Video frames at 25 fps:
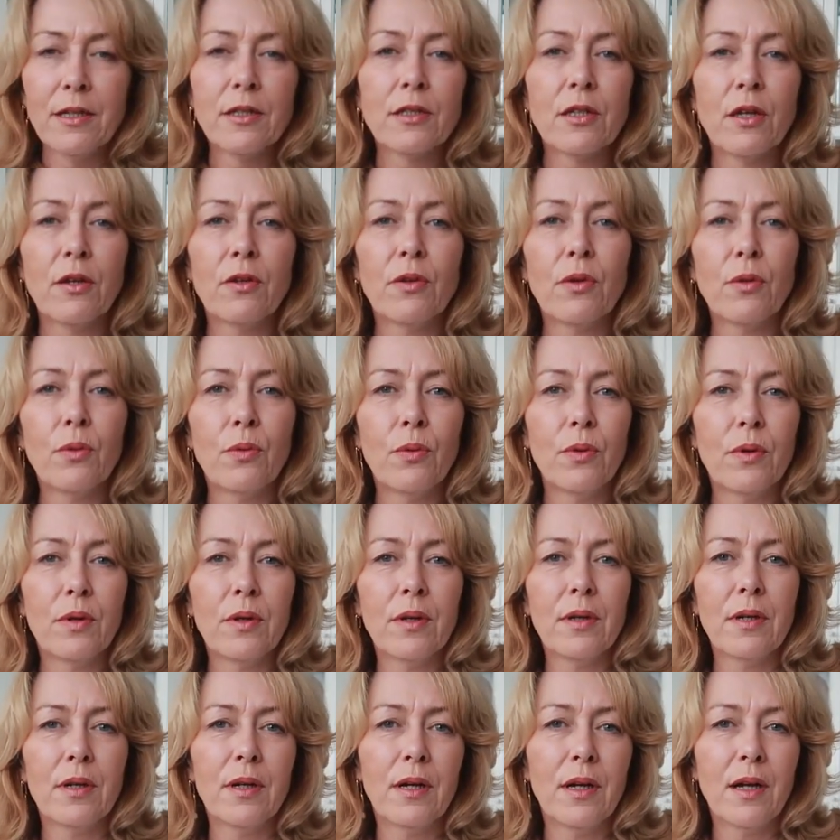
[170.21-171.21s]
So I thought,
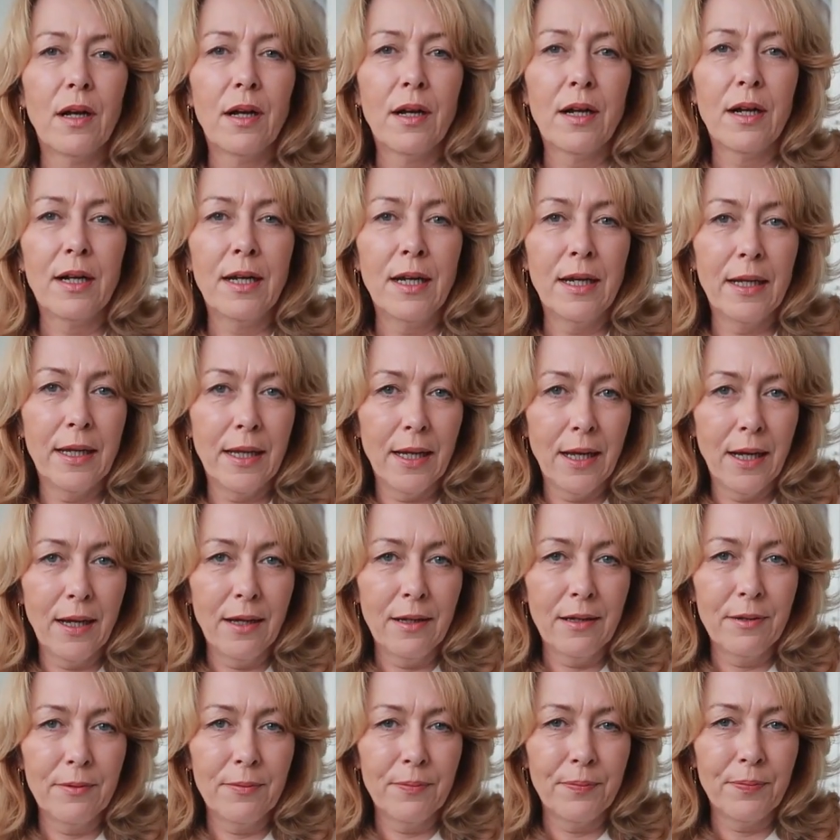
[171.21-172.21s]

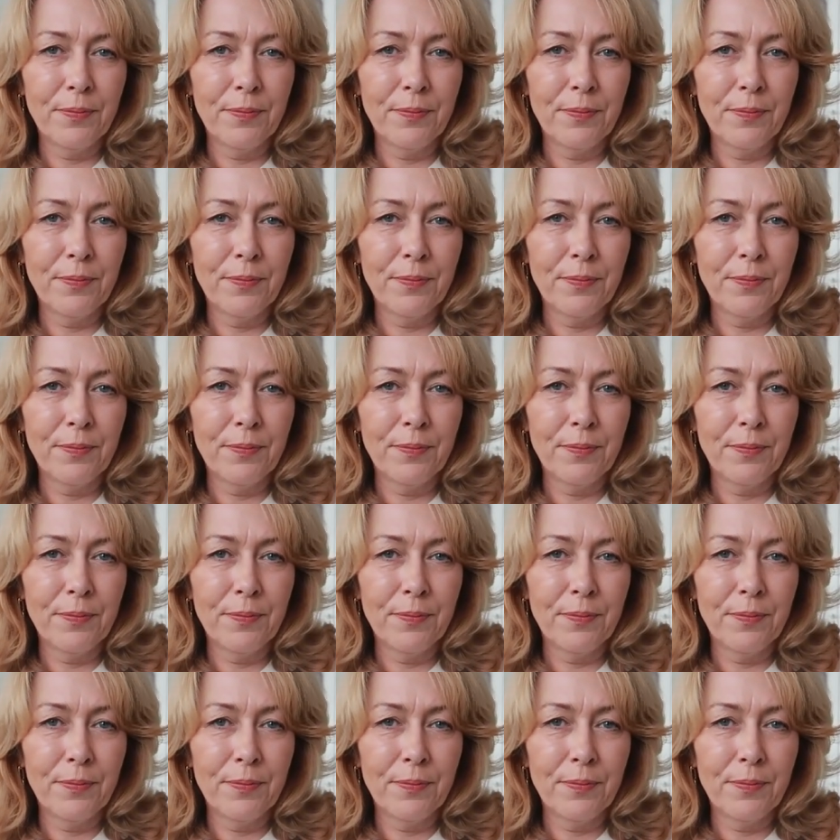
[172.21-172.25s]
clear.